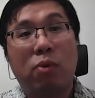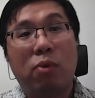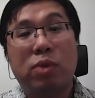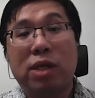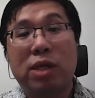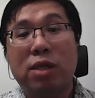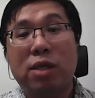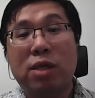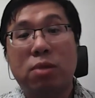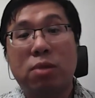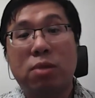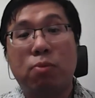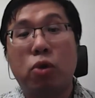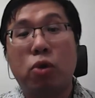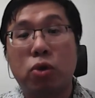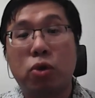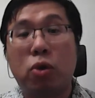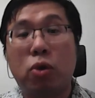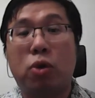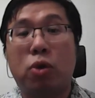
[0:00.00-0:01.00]
say,
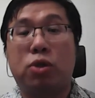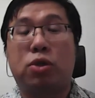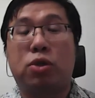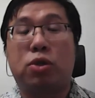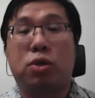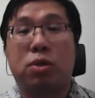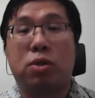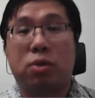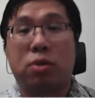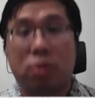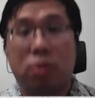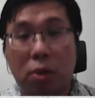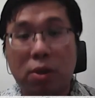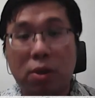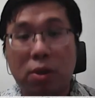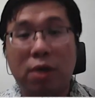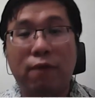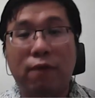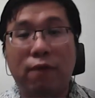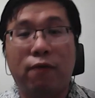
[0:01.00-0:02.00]
motto or
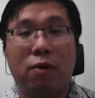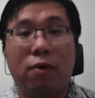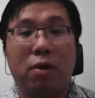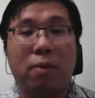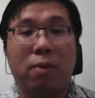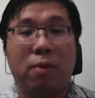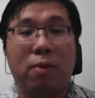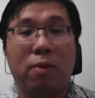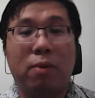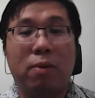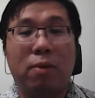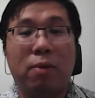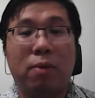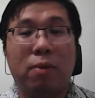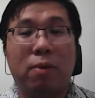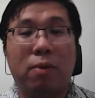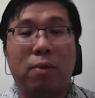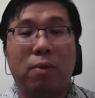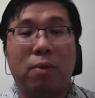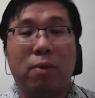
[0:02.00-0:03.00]
slogan for People's
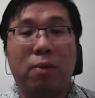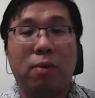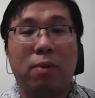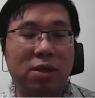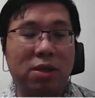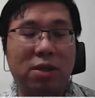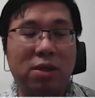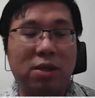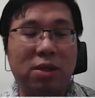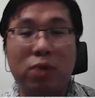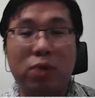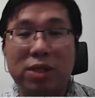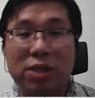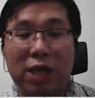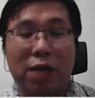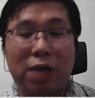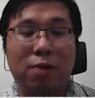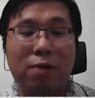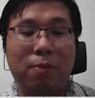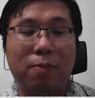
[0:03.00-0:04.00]
Health Forum. We
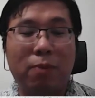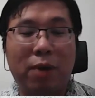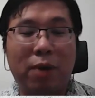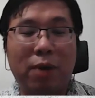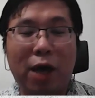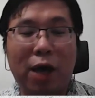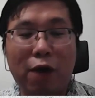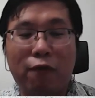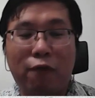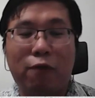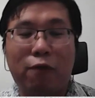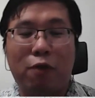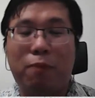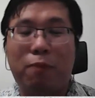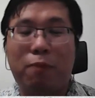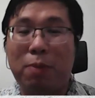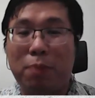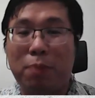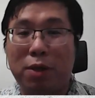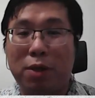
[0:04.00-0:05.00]
say, health for
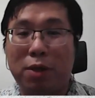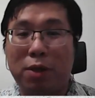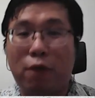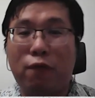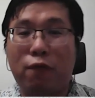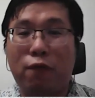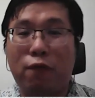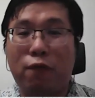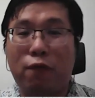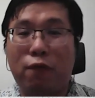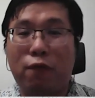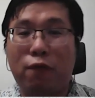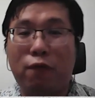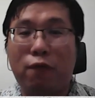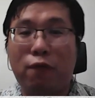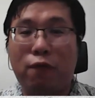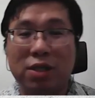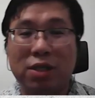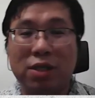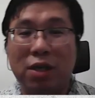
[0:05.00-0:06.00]
people, not for
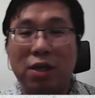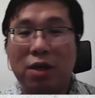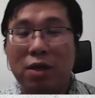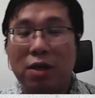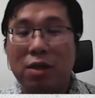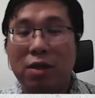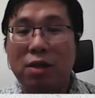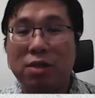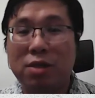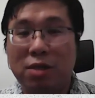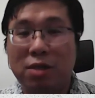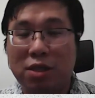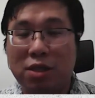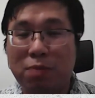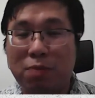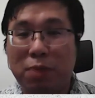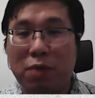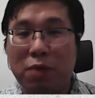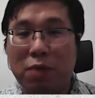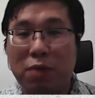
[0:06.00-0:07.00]
profits. This, the
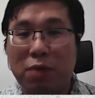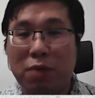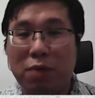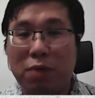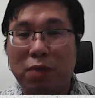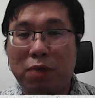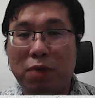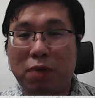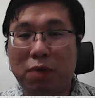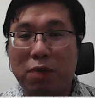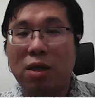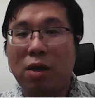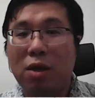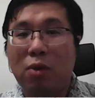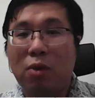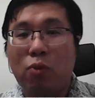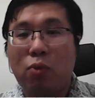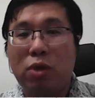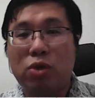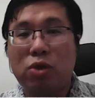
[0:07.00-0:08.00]
spirit is that
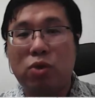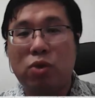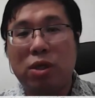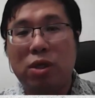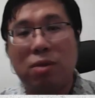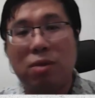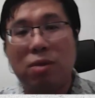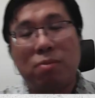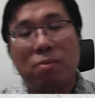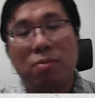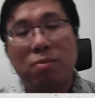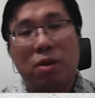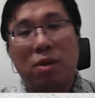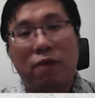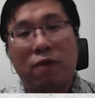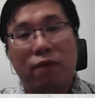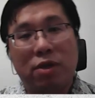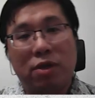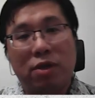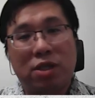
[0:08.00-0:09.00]
we shouldn't
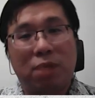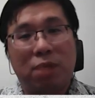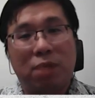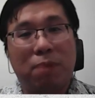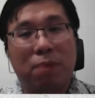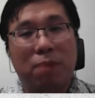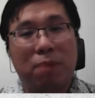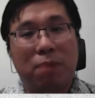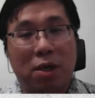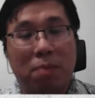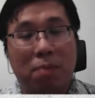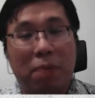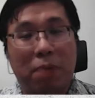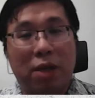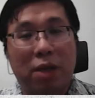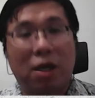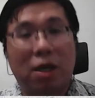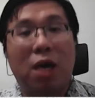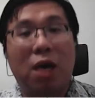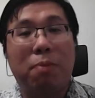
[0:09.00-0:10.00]
differentiate people
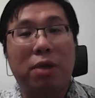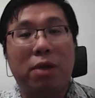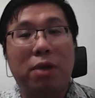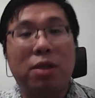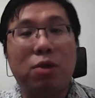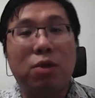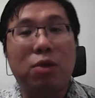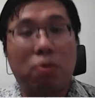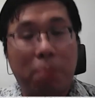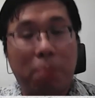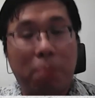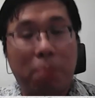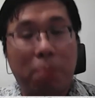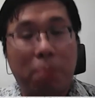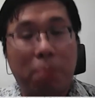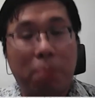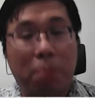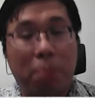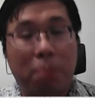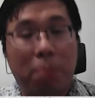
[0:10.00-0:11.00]
by the ability to
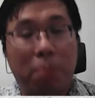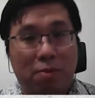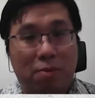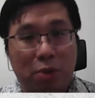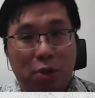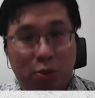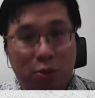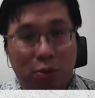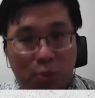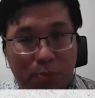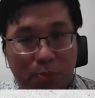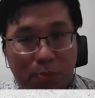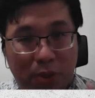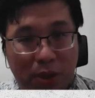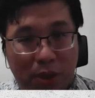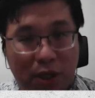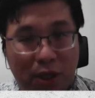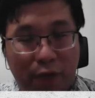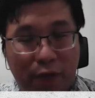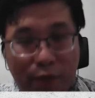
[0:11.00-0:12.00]
pay, because we
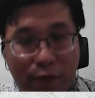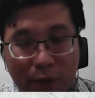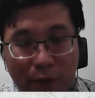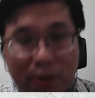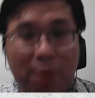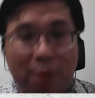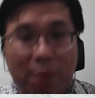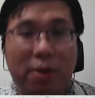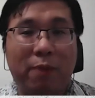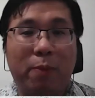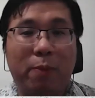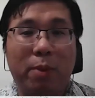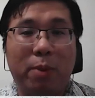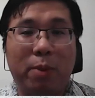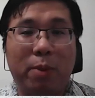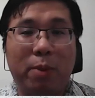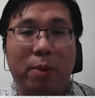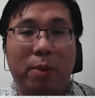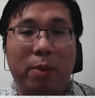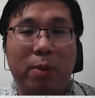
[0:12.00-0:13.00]
believe, firmly
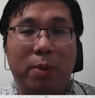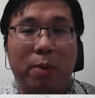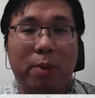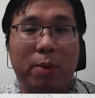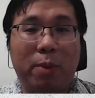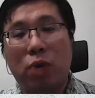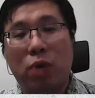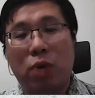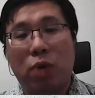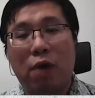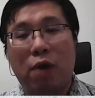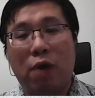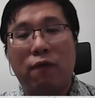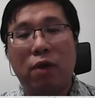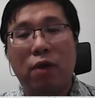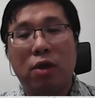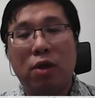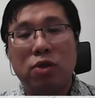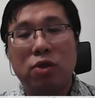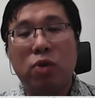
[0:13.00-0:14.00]
believe in right to health.
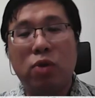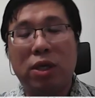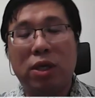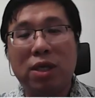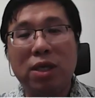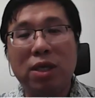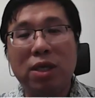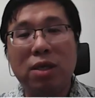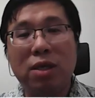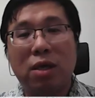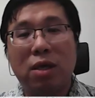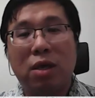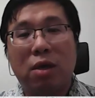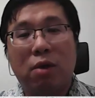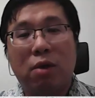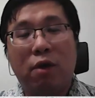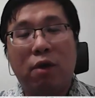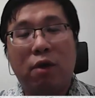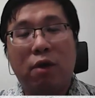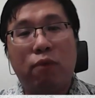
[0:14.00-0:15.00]
So I think
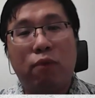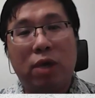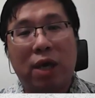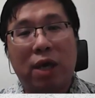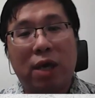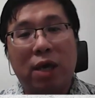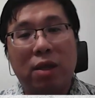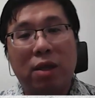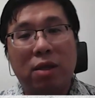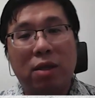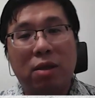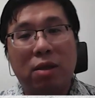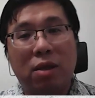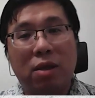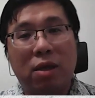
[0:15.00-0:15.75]
if we can